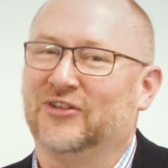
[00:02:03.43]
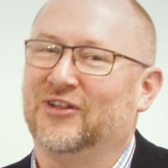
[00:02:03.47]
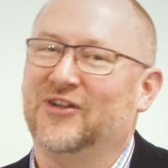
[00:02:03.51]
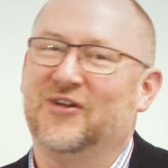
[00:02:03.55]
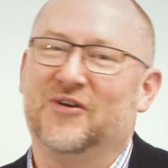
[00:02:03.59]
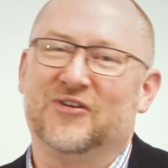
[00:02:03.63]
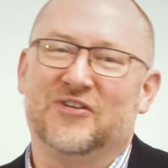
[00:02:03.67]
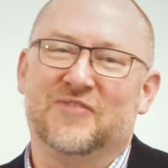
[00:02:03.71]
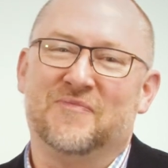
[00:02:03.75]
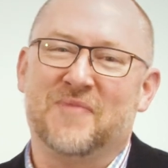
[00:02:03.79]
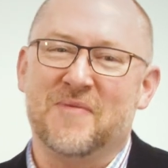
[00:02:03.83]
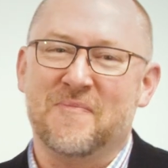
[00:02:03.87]
You
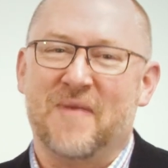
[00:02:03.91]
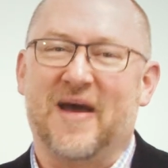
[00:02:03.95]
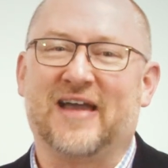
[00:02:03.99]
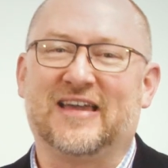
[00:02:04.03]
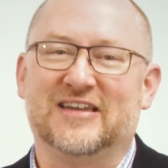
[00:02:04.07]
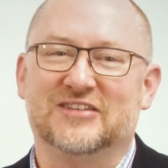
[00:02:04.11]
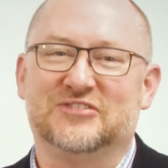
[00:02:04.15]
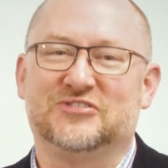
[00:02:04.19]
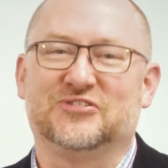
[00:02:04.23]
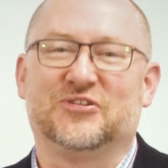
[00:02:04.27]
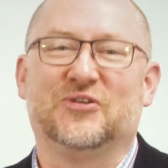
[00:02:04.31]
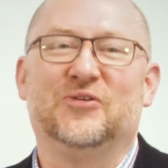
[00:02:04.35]
know, you've been
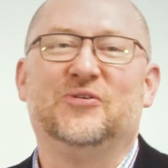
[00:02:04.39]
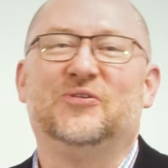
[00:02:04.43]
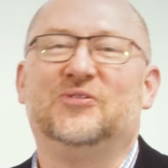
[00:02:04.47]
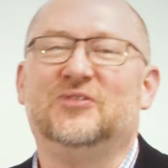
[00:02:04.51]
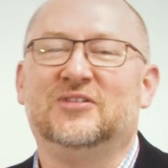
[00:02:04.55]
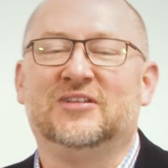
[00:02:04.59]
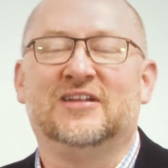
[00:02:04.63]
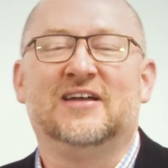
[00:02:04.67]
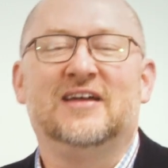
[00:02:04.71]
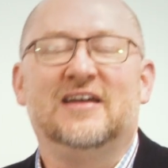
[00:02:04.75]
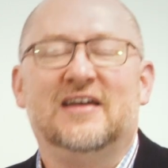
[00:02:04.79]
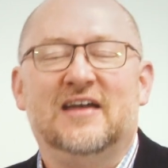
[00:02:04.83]
back at
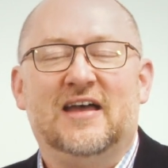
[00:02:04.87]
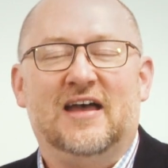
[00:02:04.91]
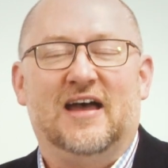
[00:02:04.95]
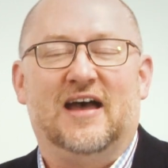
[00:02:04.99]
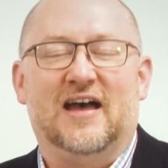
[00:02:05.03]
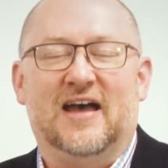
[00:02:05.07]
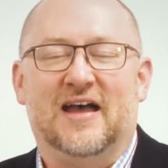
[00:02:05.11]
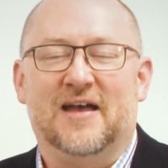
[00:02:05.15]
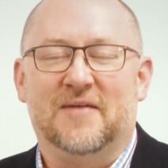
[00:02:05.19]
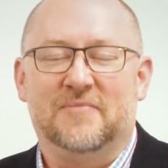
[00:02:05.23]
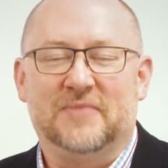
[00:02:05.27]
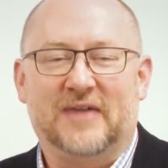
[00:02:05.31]
school,
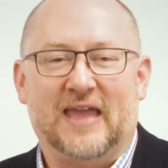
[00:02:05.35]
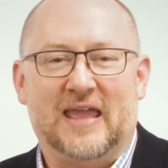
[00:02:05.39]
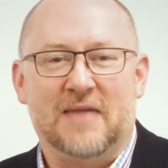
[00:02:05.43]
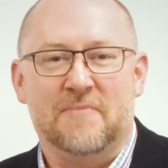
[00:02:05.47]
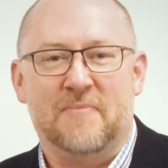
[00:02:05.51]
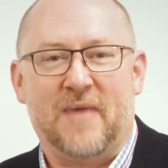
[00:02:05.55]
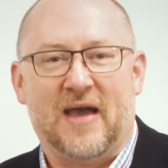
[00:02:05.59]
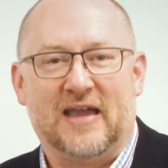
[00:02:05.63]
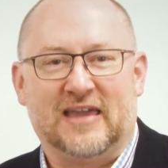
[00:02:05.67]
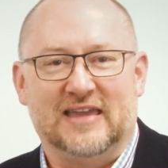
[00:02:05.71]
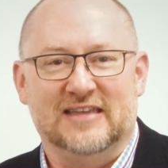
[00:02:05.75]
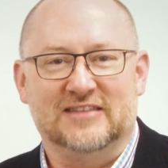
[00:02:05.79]

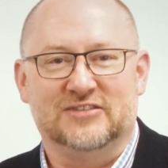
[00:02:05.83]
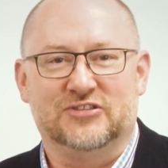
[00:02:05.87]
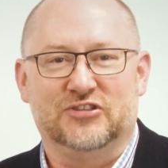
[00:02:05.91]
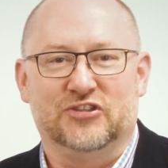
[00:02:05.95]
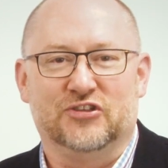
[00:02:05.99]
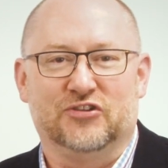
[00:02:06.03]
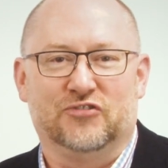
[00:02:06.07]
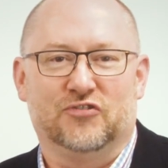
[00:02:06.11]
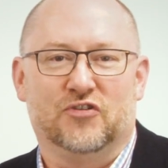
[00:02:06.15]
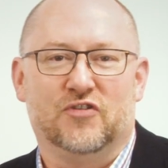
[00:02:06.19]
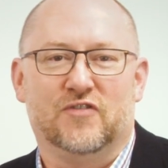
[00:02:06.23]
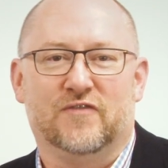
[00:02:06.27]
getting back into
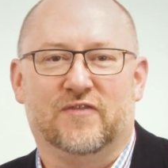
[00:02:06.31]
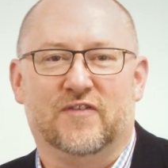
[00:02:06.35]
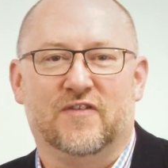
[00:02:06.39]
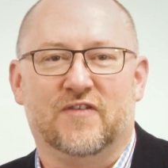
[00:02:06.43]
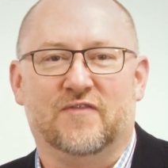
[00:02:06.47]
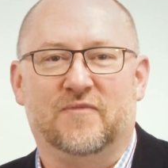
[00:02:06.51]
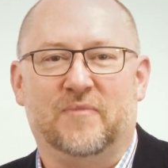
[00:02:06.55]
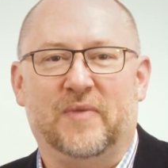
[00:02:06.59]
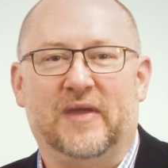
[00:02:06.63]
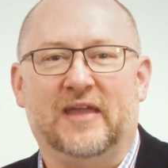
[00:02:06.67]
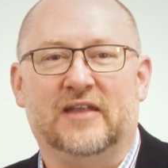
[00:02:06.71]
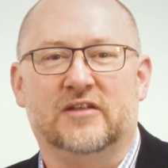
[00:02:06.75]
the groove
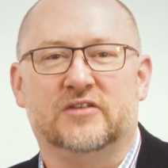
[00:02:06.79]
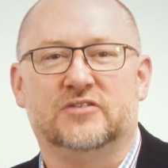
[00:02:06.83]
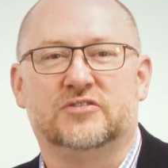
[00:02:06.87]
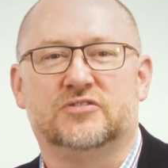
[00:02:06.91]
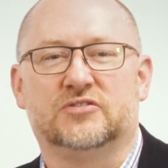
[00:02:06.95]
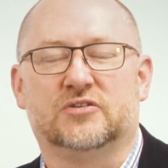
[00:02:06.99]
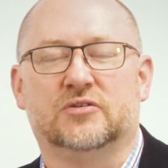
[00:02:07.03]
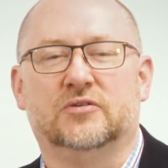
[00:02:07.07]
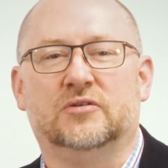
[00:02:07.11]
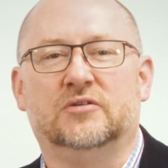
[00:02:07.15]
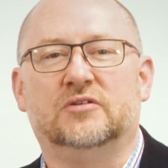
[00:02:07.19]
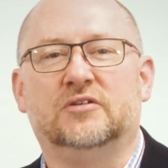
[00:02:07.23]
of being at
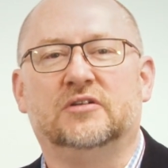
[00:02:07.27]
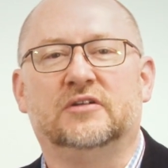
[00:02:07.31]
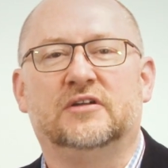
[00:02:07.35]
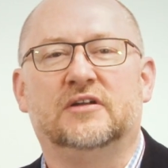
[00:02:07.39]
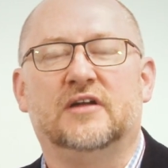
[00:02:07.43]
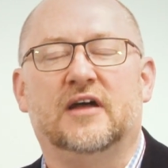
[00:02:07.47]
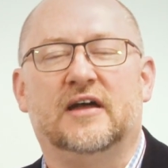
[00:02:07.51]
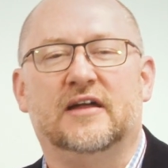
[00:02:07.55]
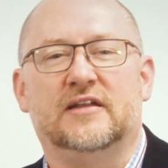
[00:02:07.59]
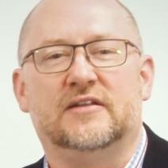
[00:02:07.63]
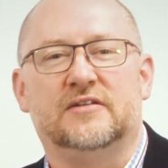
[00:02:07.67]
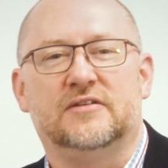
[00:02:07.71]
school
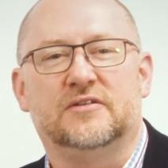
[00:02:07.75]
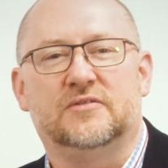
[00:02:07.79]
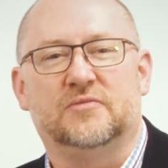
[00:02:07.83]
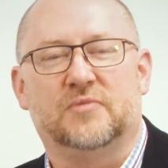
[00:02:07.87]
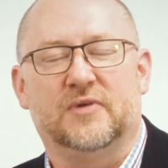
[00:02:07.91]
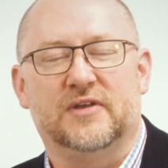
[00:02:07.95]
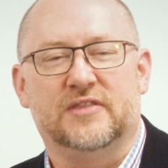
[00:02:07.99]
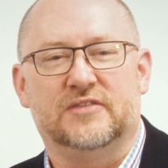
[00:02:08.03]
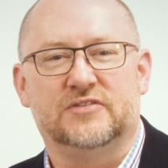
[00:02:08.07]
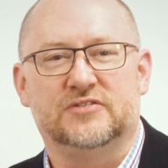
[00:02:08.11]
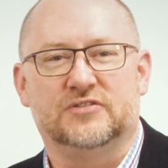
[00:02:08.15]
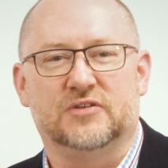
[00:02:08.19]
and
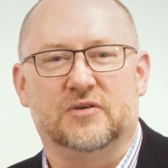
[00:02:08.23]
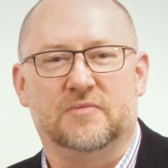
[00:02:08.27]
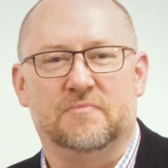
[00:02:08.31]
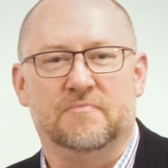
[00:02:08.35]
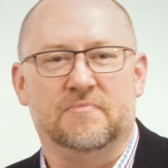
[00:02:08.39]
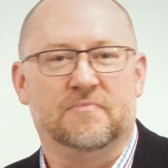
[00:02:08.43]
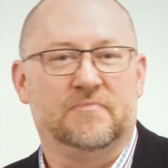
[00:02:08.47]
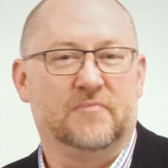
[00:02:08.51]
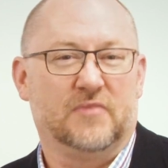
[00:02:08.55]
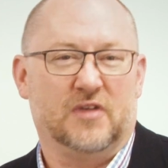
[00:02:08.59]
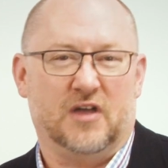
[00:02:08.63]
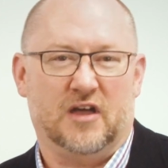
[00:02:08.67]
with
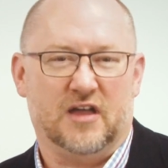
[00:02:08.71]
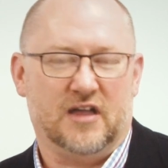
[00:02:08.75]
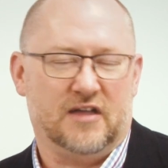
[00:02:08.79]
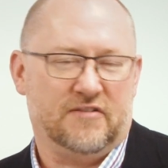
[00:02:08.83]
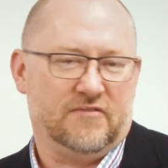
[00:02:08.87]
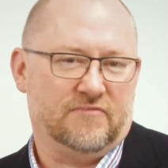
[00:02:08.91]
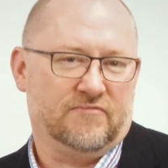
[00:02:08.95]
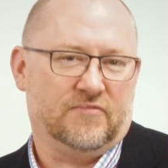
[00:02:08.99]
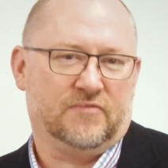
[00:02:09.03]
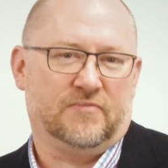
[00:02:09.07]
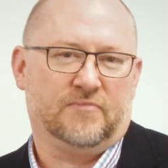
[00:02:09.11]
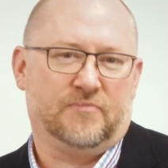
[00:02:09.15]
some
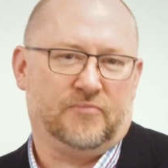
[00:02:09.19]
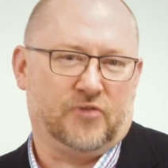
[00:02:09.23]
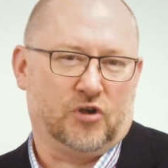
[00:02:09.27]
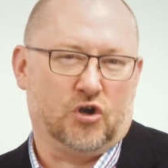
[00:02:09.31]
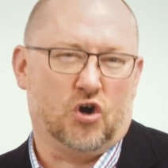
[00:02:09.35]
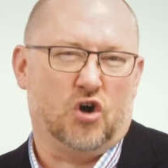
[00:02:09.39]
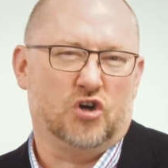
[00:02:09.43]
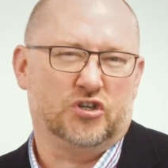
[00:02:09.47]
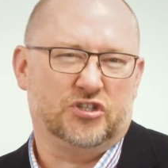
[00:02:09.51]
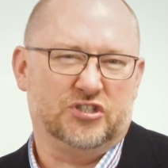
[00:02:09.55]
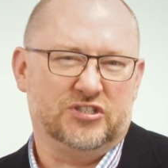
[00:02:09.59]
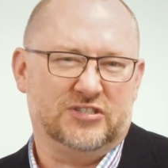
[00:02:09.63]

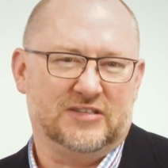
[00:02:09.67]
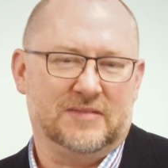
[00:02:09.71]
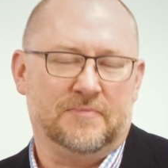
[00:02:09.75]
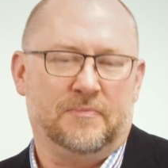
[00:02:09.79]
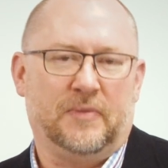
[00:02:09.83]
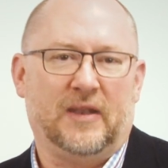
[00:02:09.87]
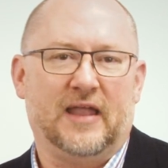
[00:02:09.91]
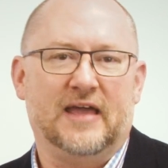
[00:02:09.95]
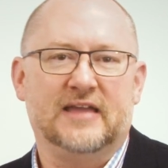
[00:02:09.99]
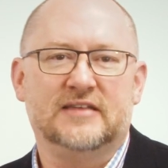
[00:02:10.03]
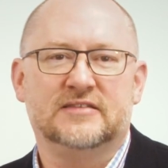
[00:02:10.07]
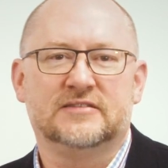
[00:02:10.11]
precautions in
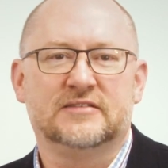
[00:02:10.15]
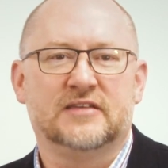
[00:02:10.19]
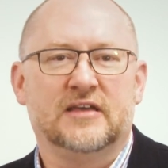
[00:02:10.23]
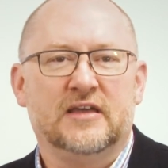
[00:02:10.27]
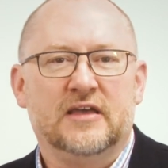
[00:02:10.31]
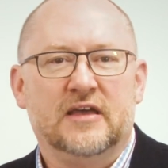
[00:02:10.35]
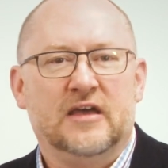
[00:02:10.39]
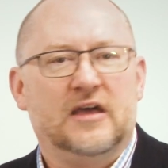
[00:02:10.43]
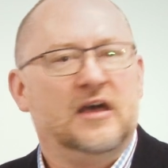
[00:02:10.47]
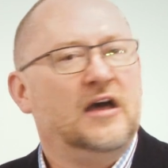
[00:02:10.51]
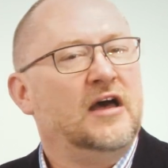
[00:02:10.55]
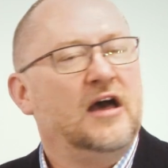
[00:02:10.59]
place,
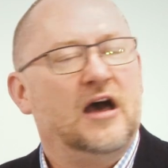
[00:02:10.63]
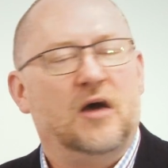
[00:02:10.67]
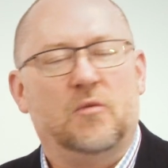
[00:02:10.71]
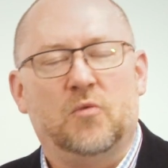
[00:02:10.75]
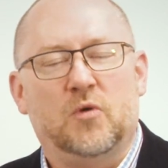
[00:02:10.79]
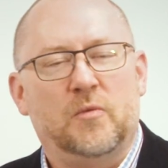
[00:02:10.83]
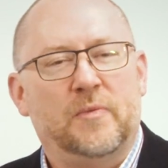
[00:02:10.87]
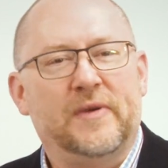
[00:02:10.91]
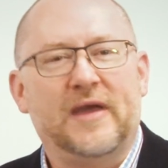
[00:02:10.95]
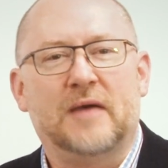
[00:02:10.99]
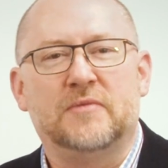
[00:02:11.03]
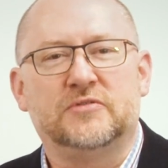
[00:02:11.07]
and
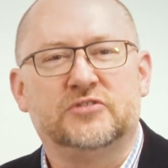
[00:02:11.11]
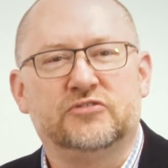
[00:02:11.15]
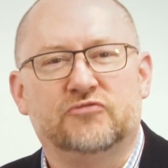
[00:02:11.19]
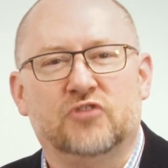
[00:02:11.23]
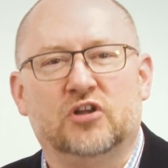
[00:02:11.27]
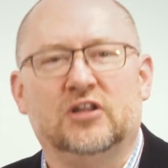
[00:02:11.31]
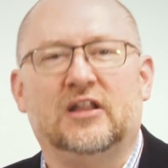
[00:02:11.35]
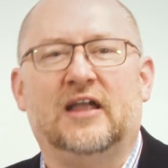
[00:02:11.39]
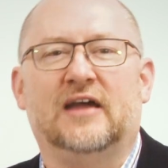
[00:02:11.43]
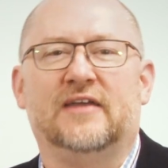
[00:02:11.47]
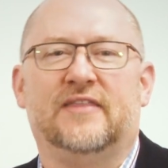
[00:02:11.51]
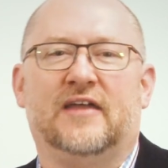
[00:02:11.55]
we'll be able to
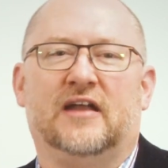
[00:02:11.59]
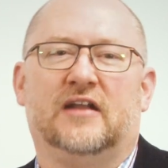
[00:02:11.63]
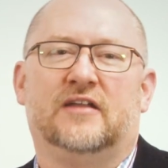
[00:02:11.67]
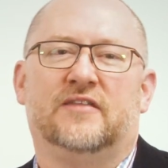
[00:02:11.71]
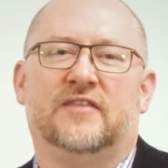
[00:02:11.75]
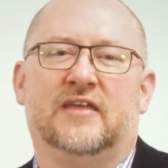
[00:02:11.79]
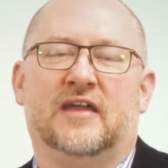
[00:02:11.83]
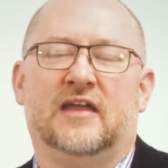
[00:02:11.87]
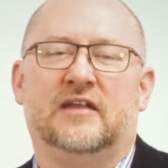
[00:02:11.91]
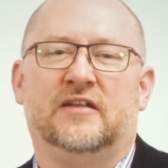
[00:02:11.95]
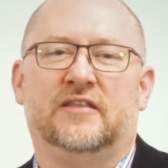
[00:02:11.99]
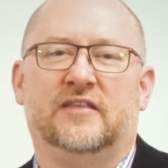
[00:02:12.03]
run like that
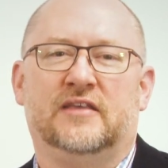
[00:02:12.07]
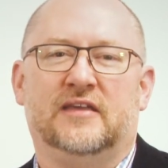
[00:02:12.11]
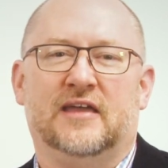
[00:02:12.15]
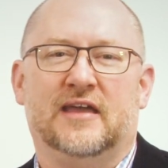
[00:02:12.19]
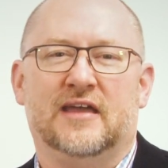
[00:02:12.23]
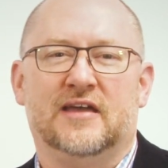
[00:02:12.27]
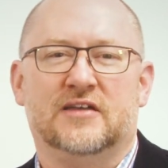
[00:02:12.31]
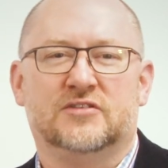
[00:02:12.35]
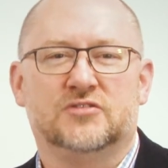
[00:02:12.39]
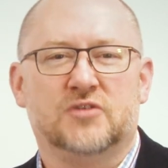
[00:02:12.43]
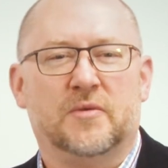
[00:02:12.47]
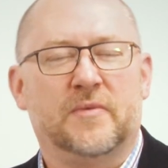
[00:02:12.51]
at the end of the year.